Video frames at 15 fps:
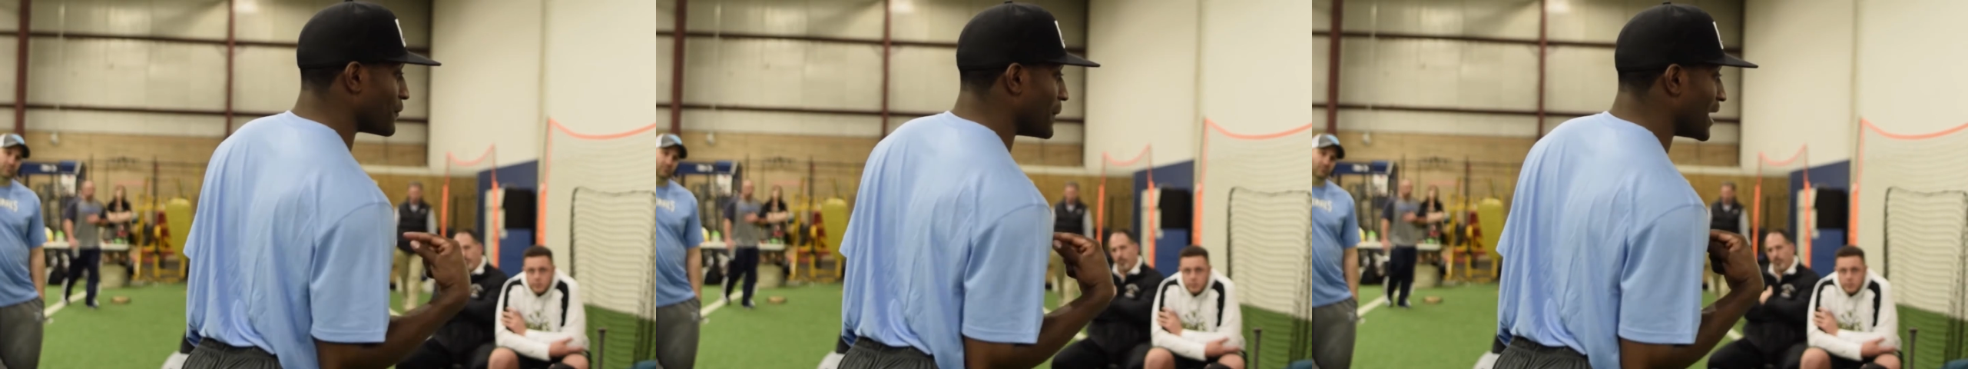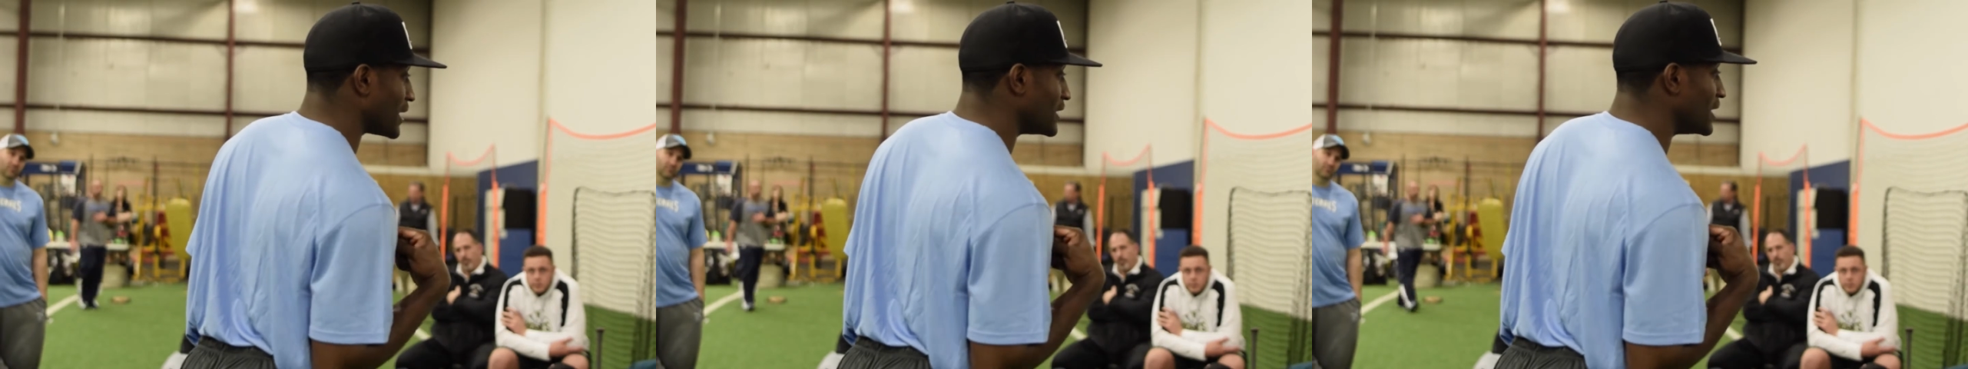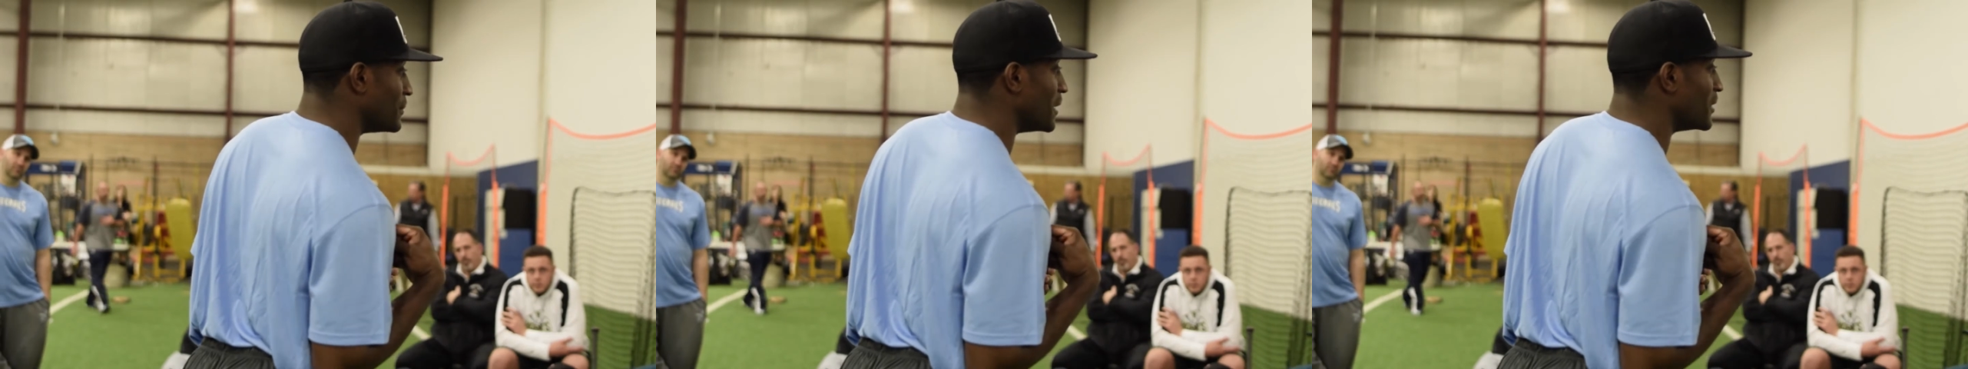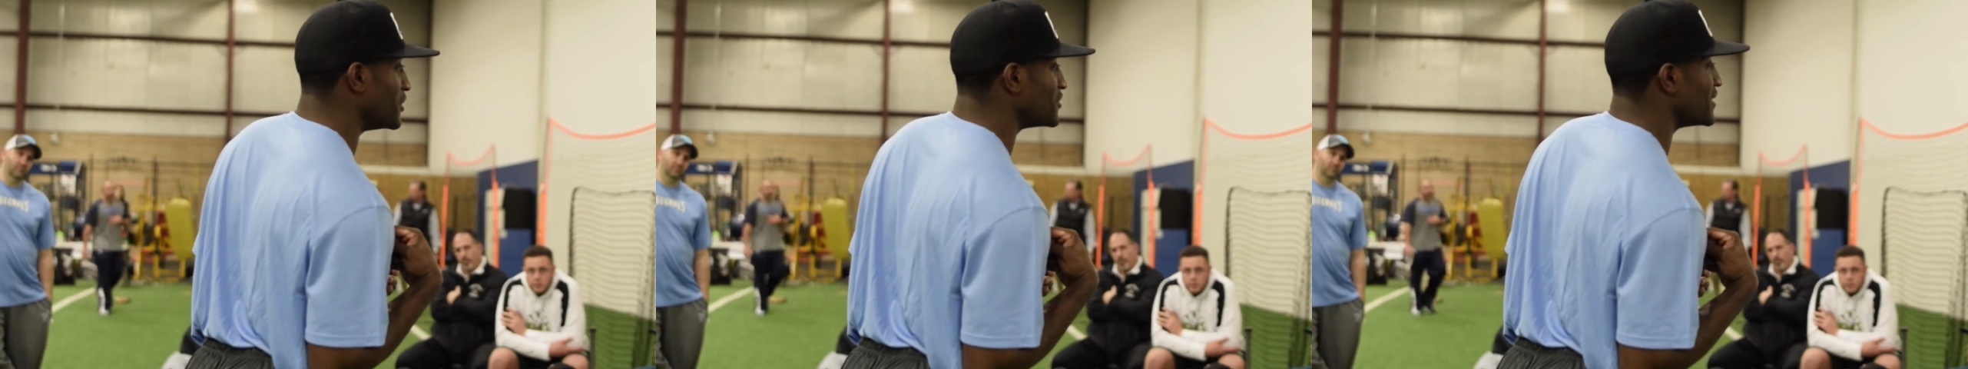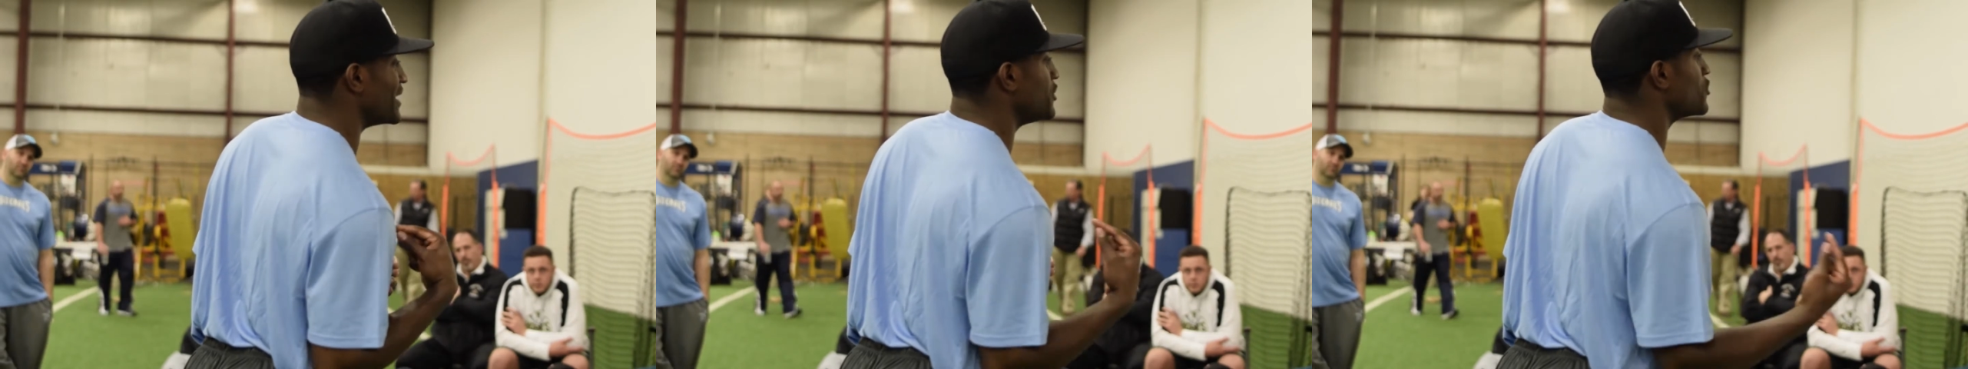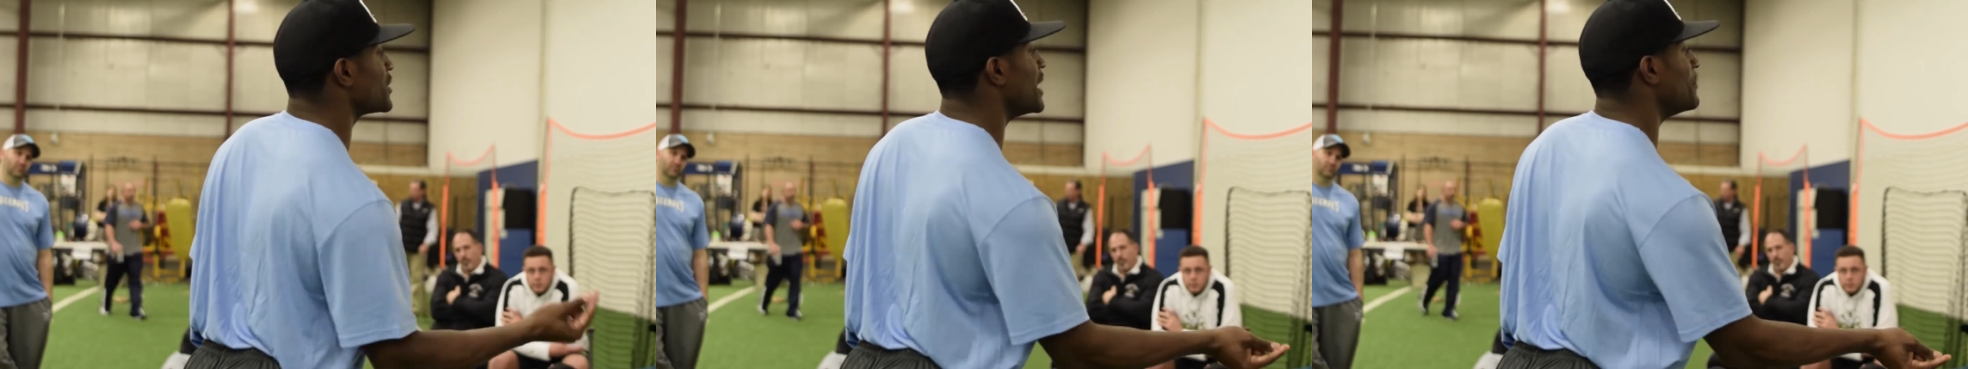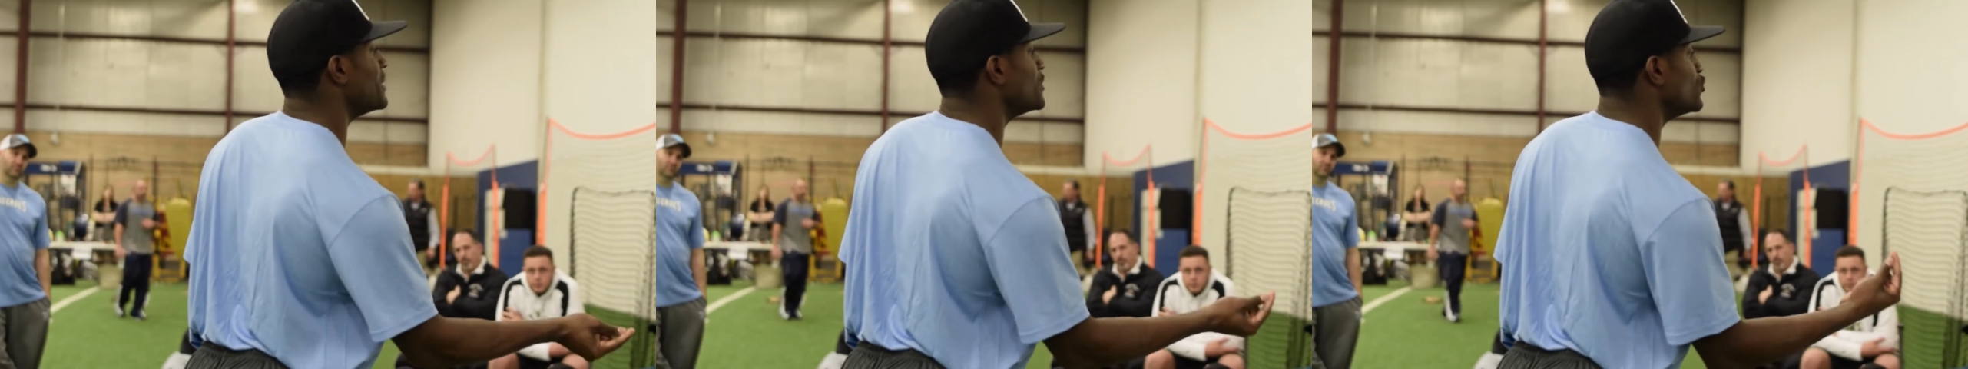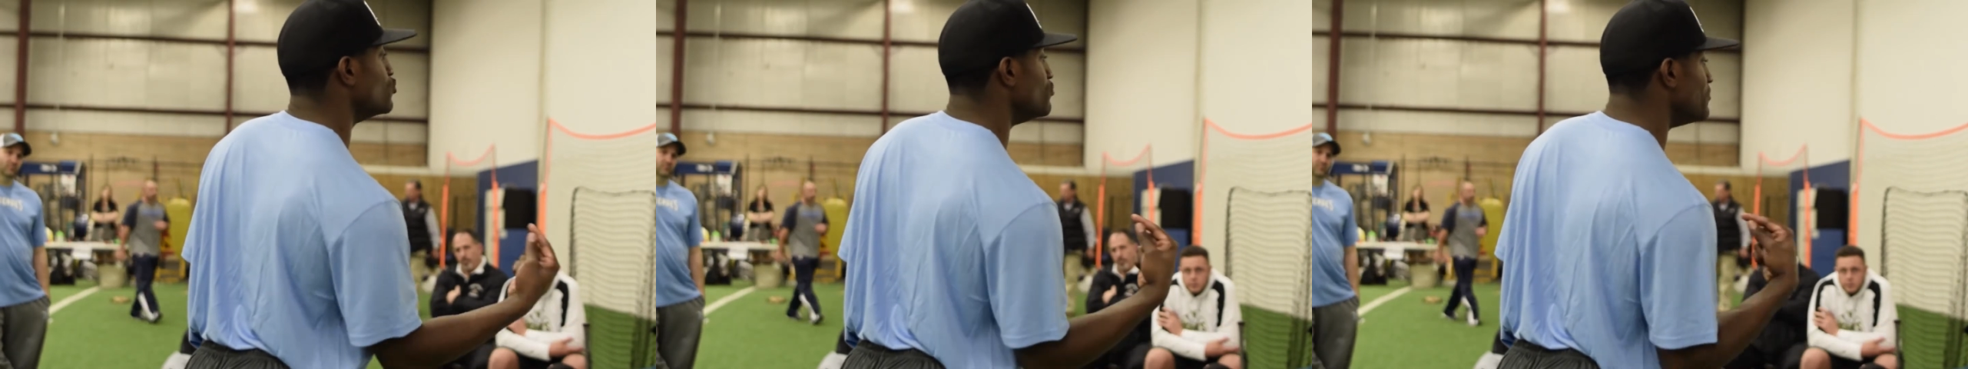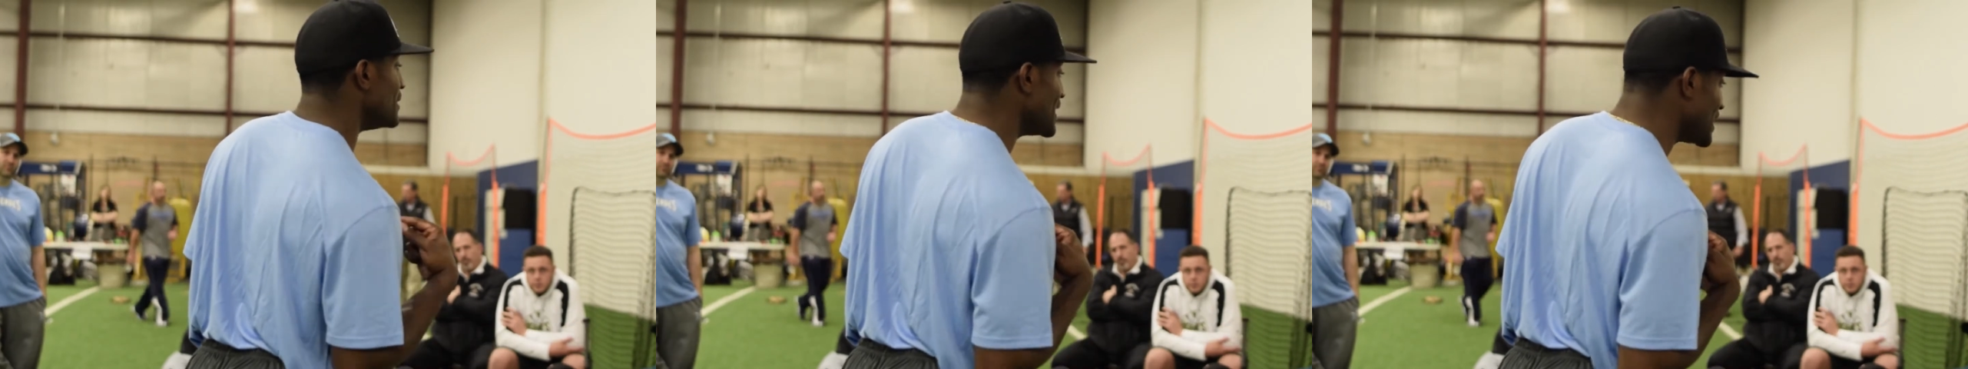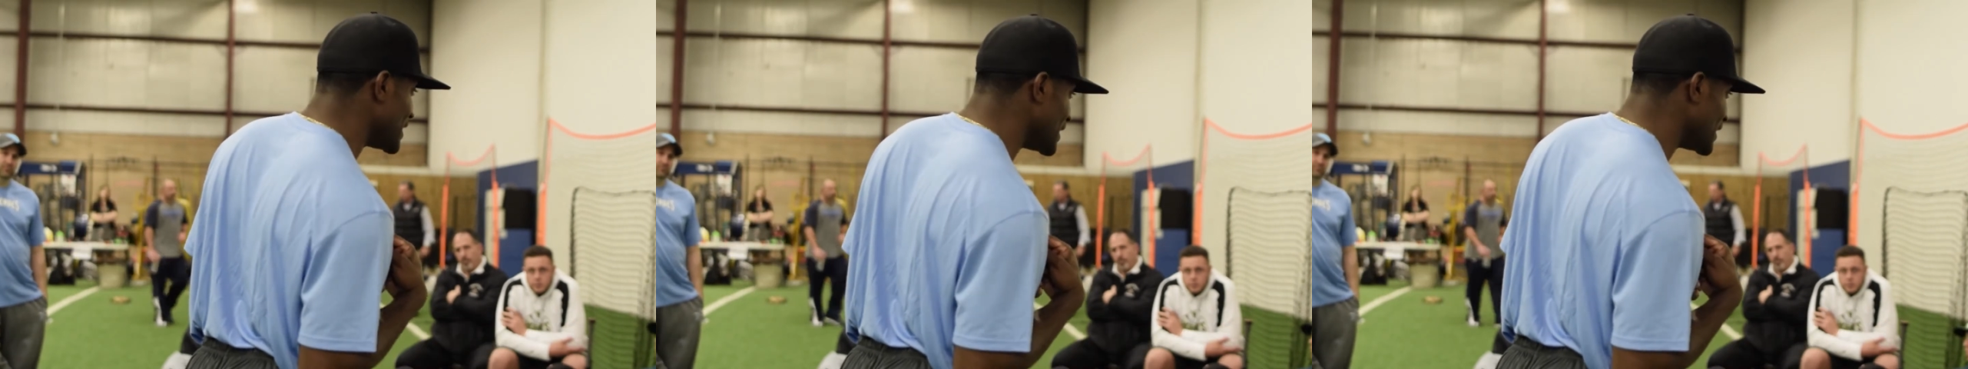for my club, understand you're coming to me.